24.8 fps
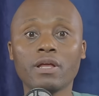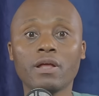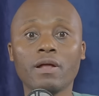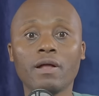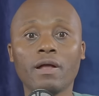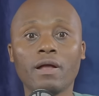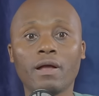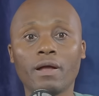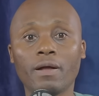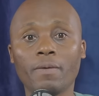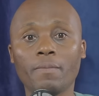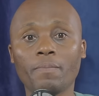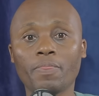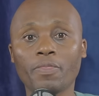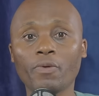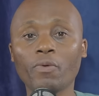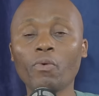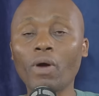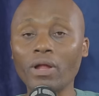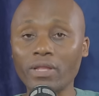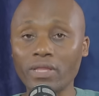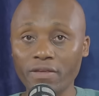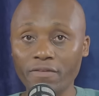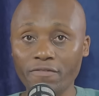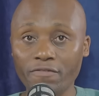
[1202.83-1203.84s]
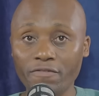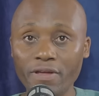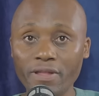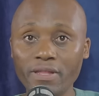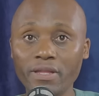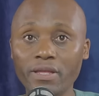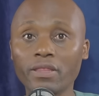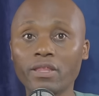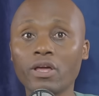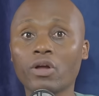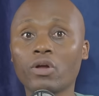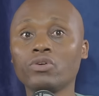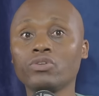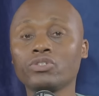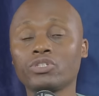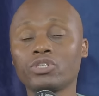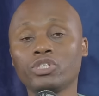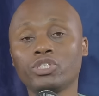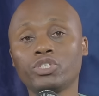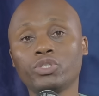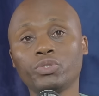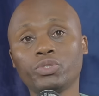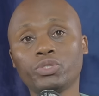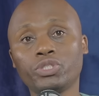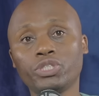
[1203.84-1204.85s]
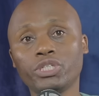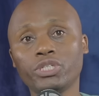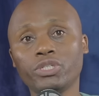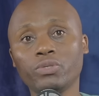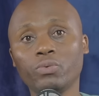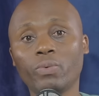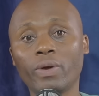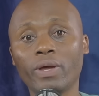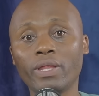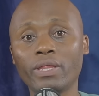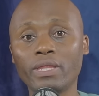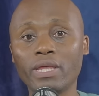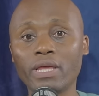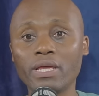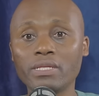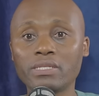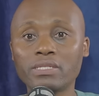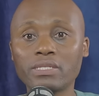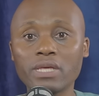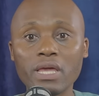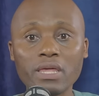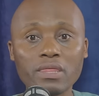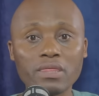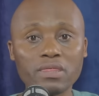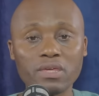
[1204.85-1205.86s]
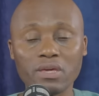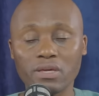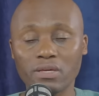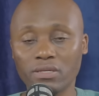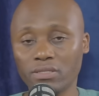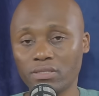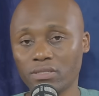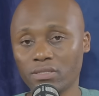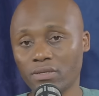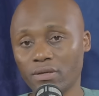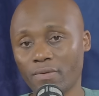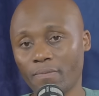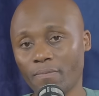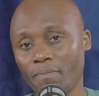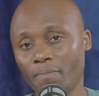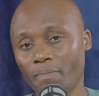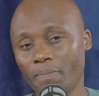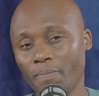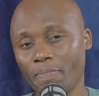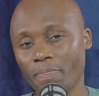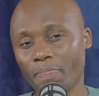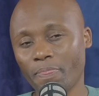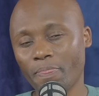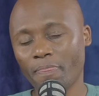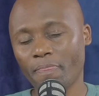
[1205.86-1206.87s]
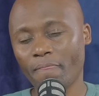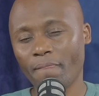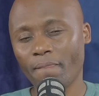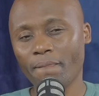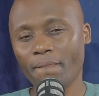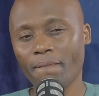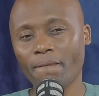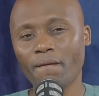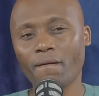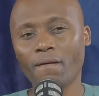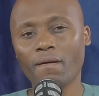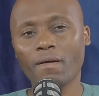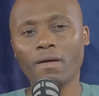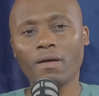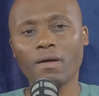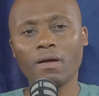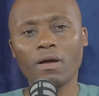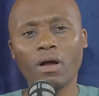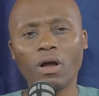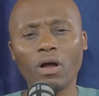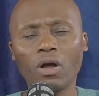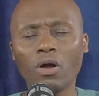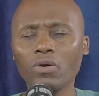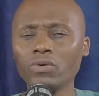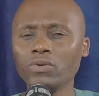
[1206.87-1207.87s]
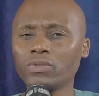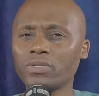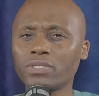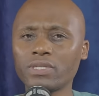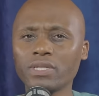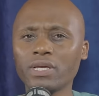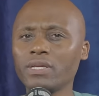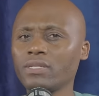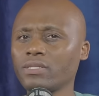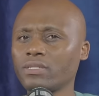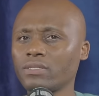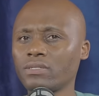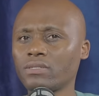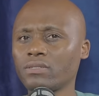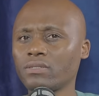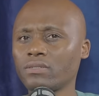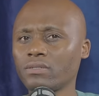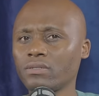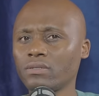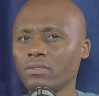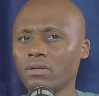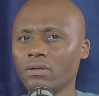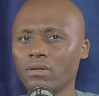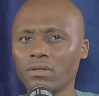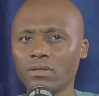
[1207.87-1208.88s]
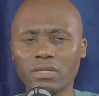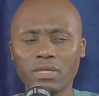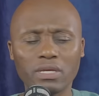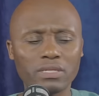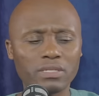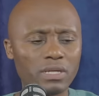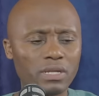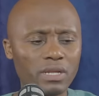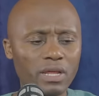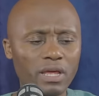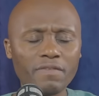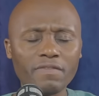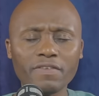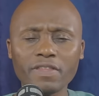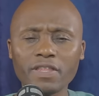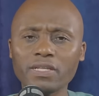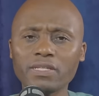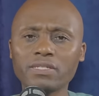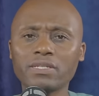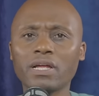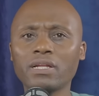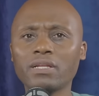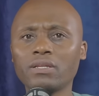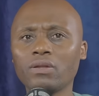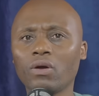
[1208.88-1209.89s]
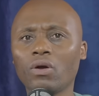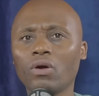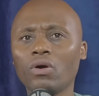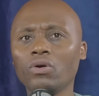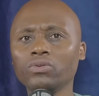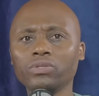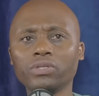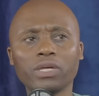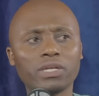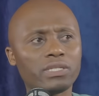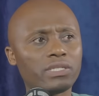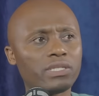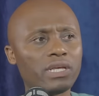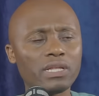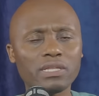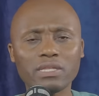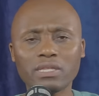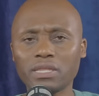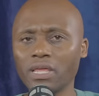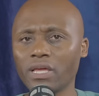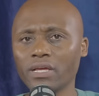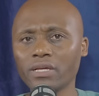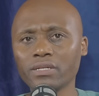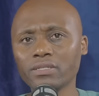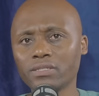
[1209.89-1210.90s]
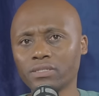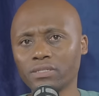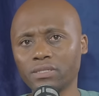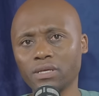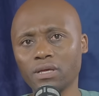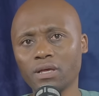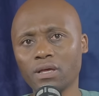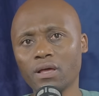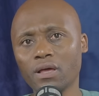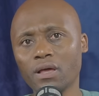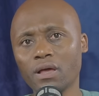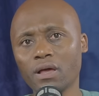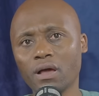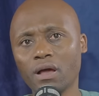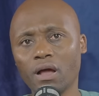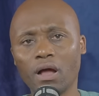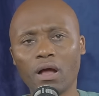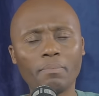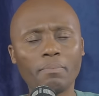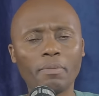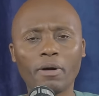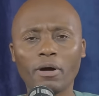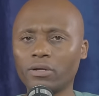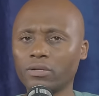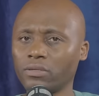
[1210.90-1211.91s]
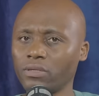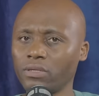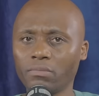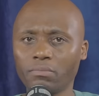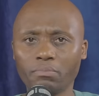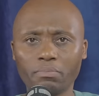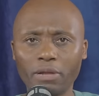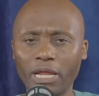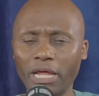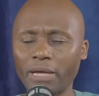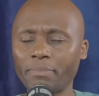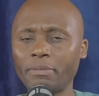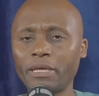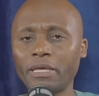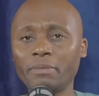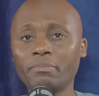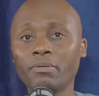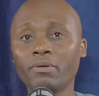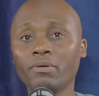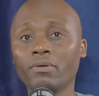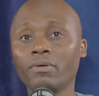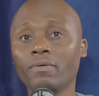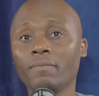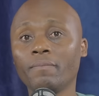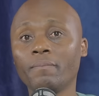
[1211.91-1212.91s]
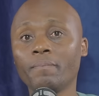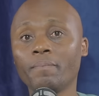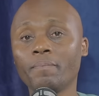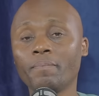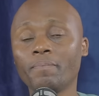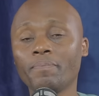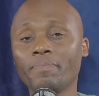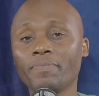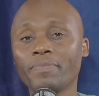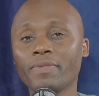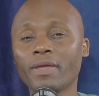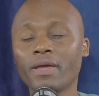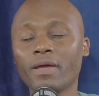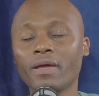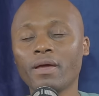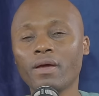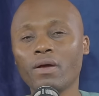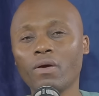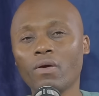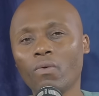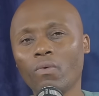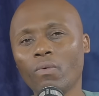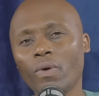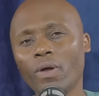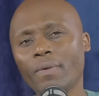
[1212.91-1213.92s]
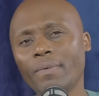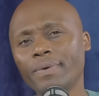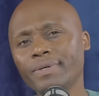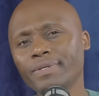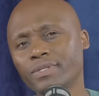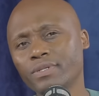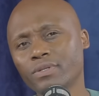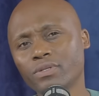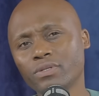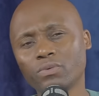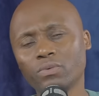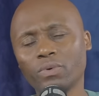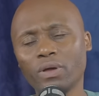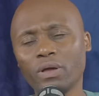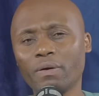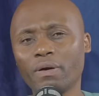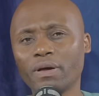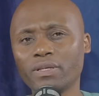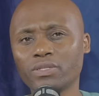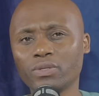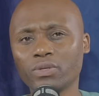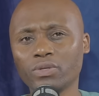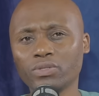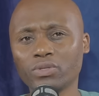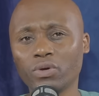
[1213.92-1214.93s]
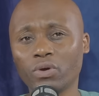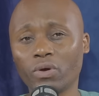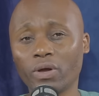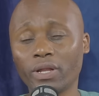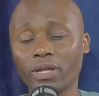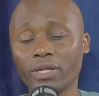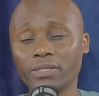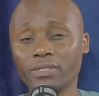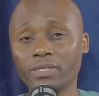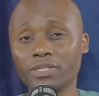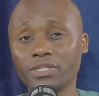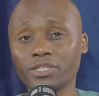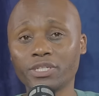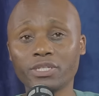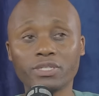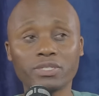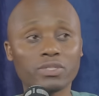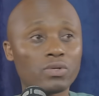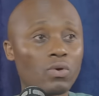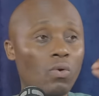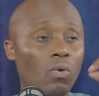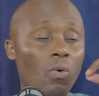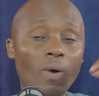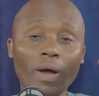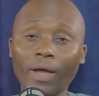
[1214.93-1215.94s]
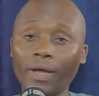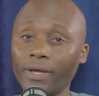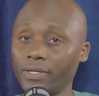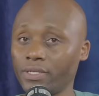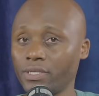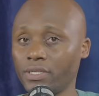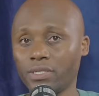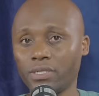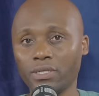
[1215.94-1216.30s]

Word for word: um, who are defending the constitution when they say things. Gouws says there's an evidence that Gouws had said things about black people. Where was where was those organizations quiet?